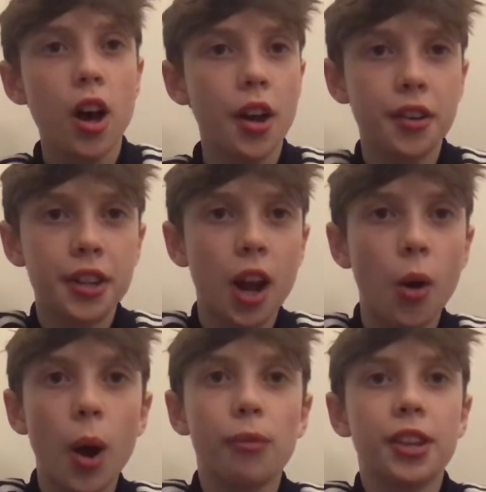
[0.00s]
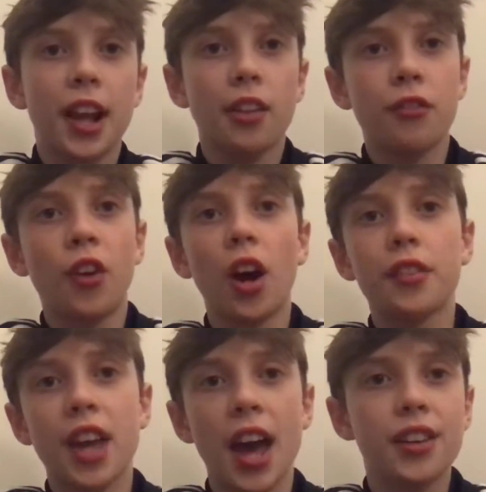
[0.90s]
and hopefully get to
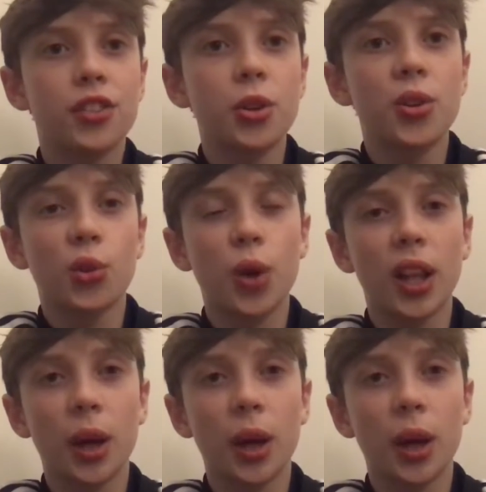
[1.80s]
5k soon as well.